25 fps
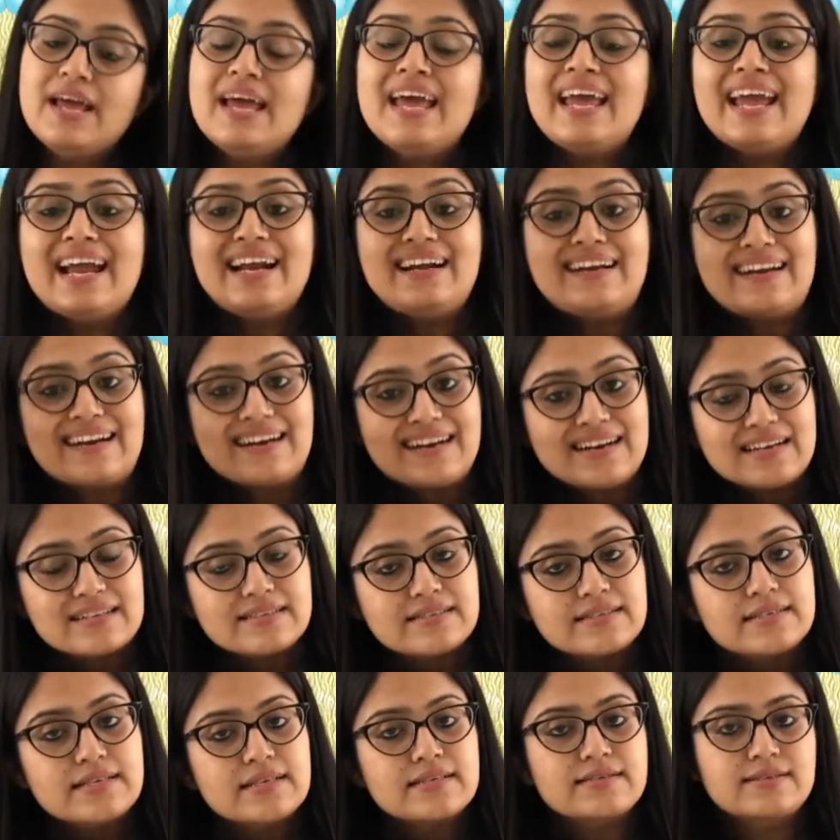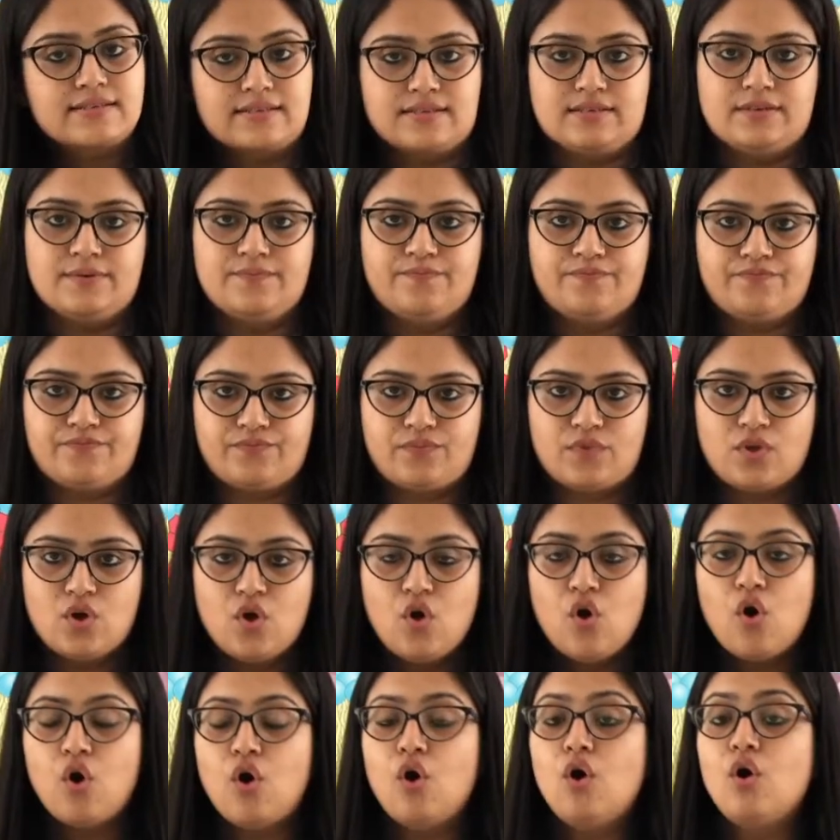It resists
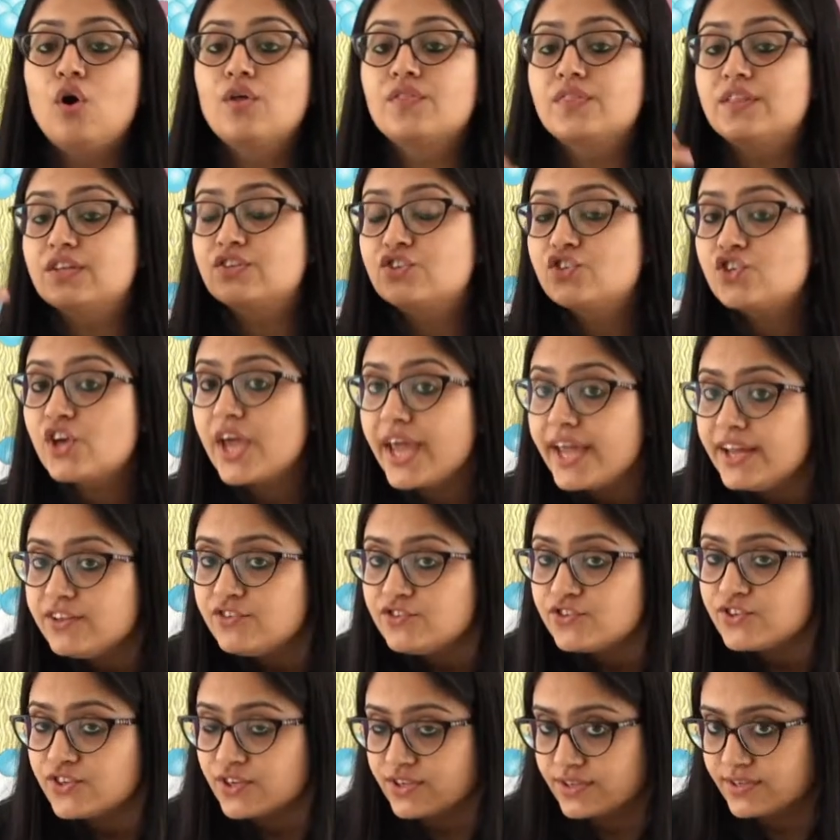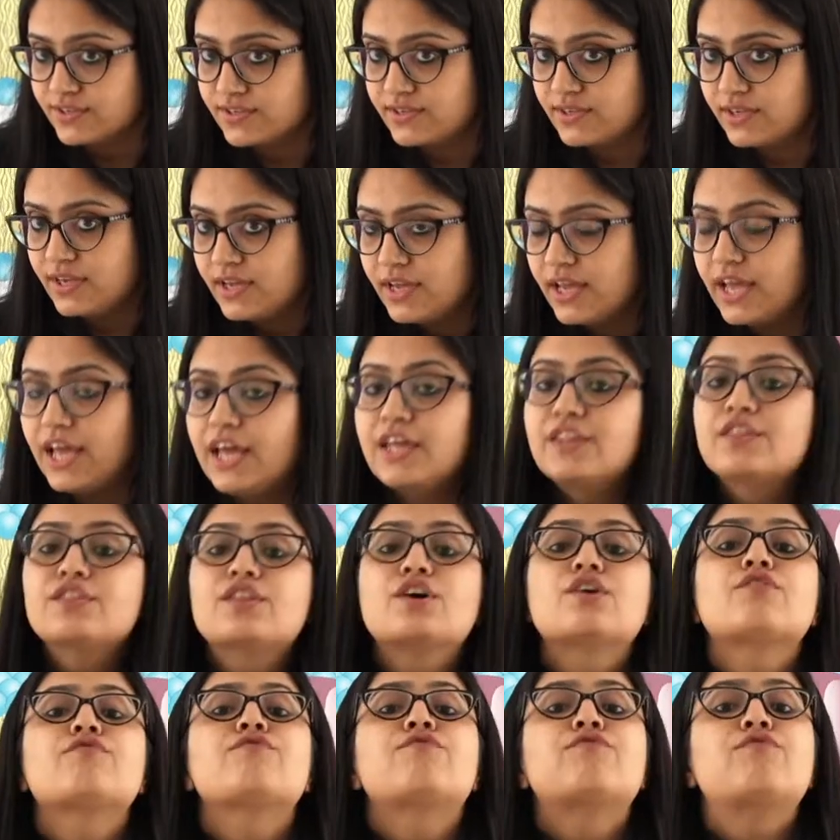the changes in
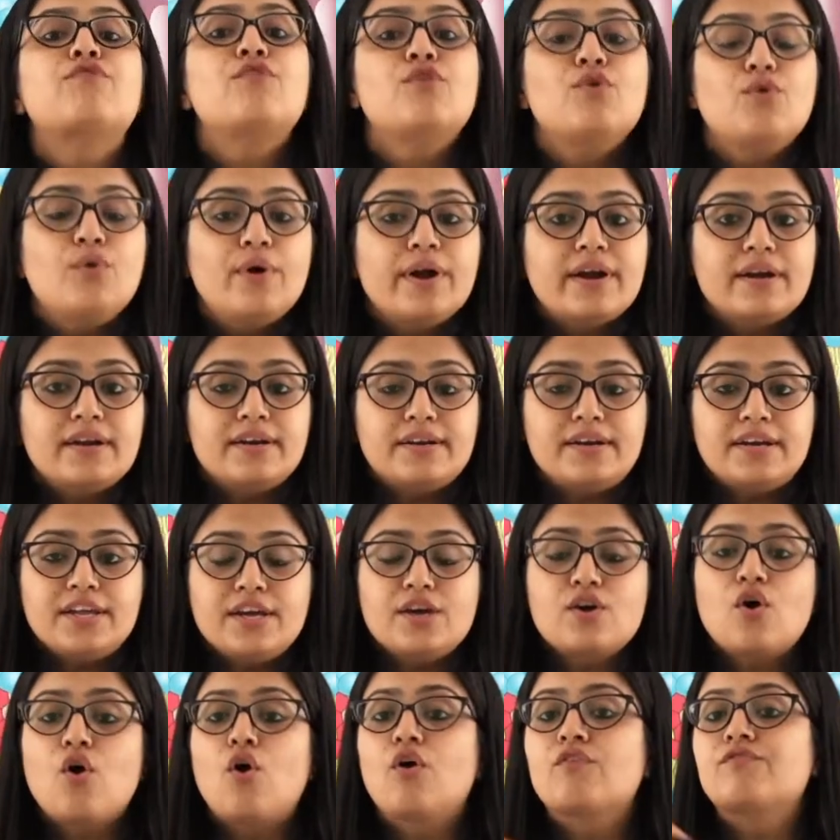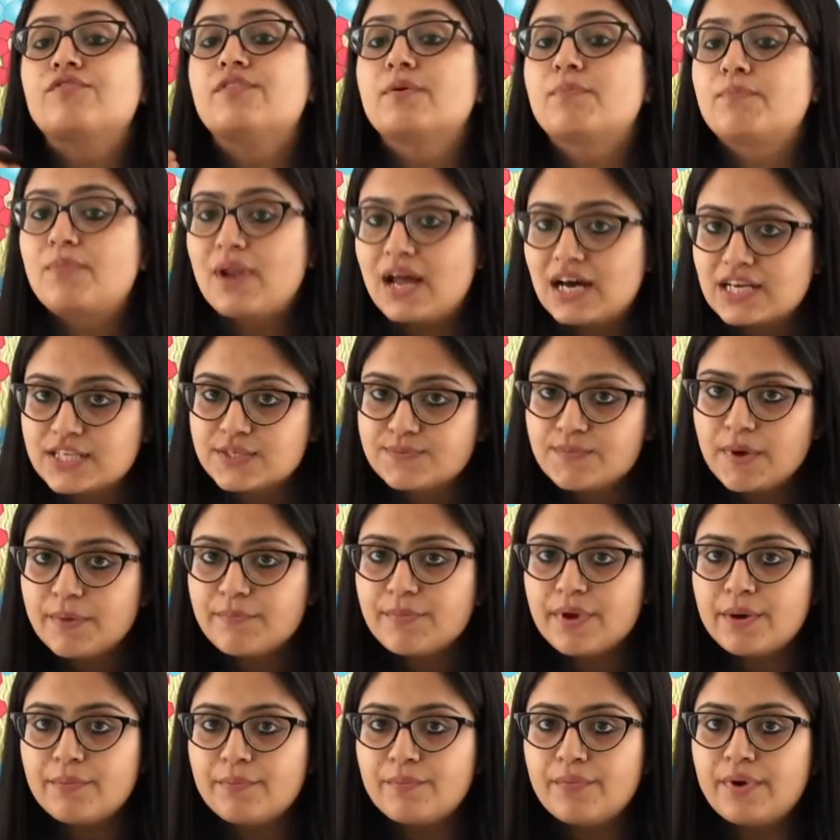the fluidity of the plasma
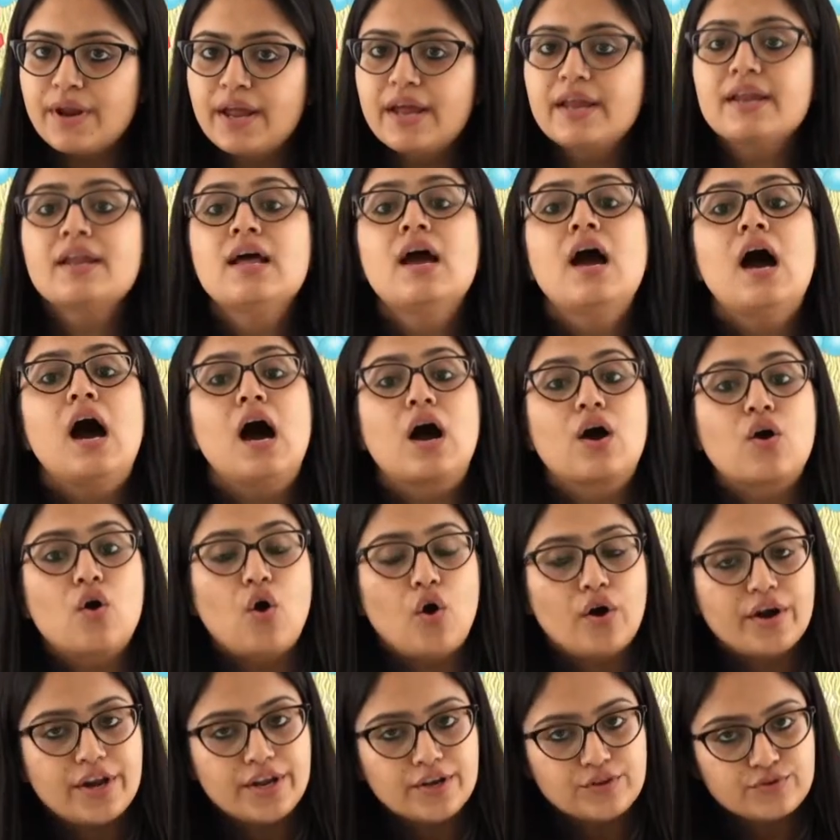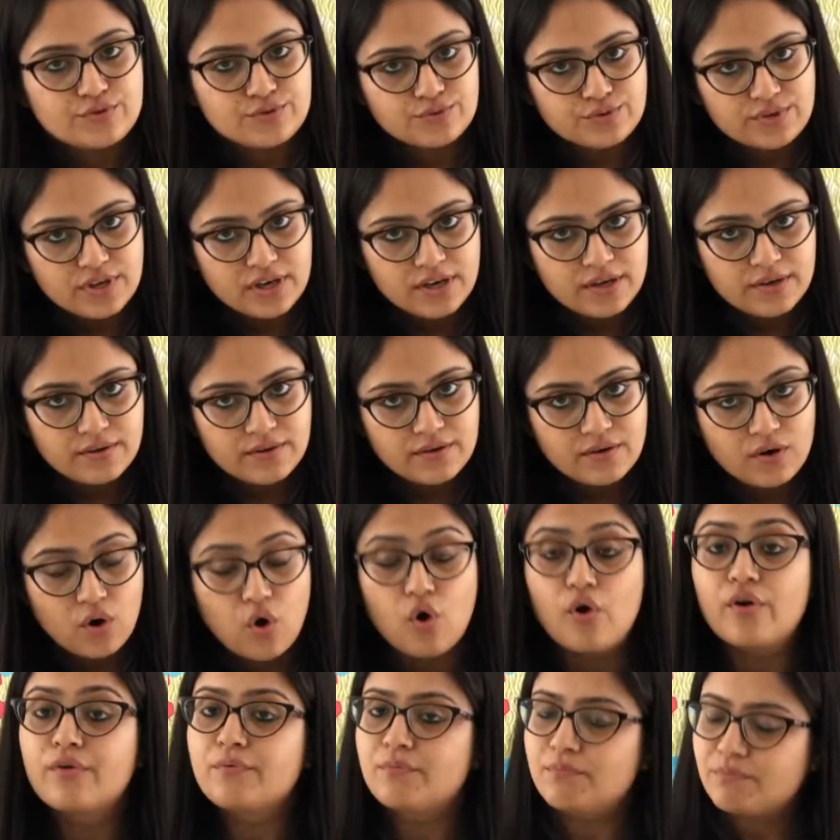membrane according to the
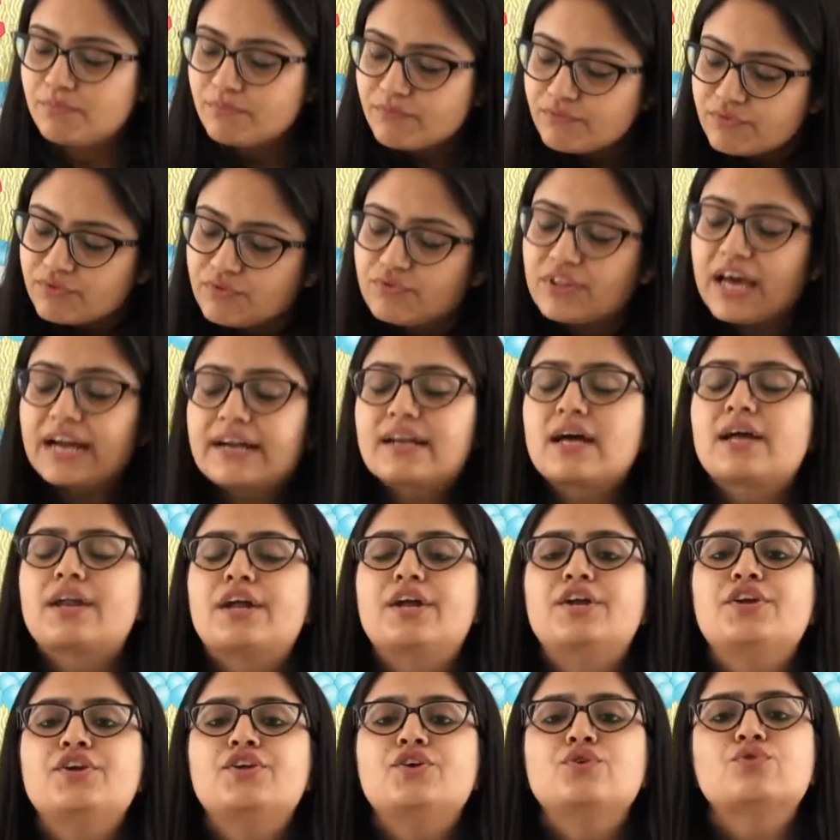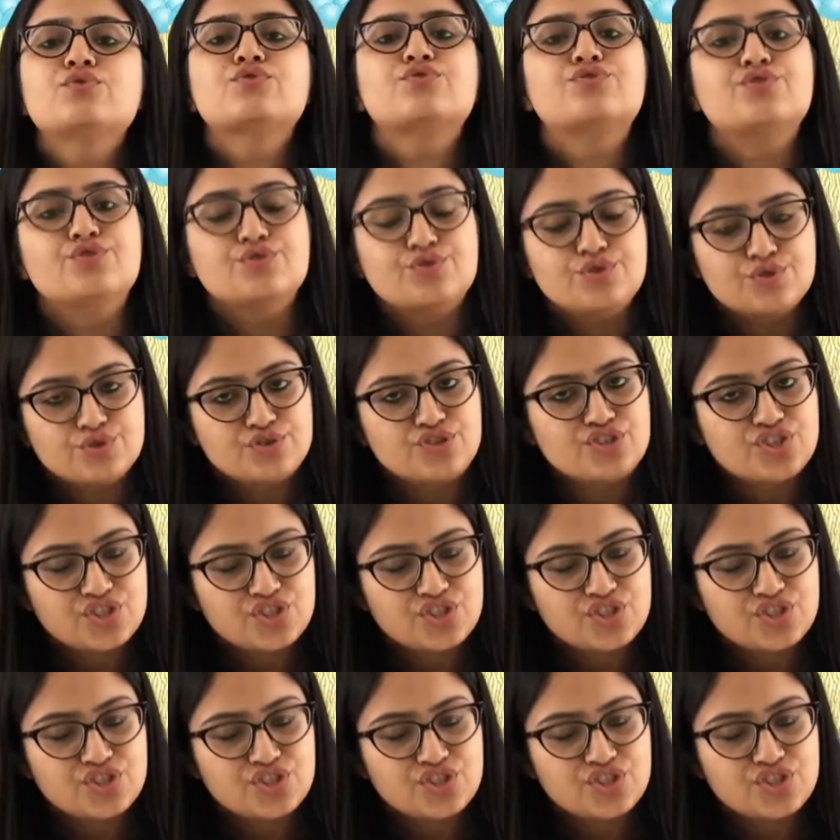or that are induced due to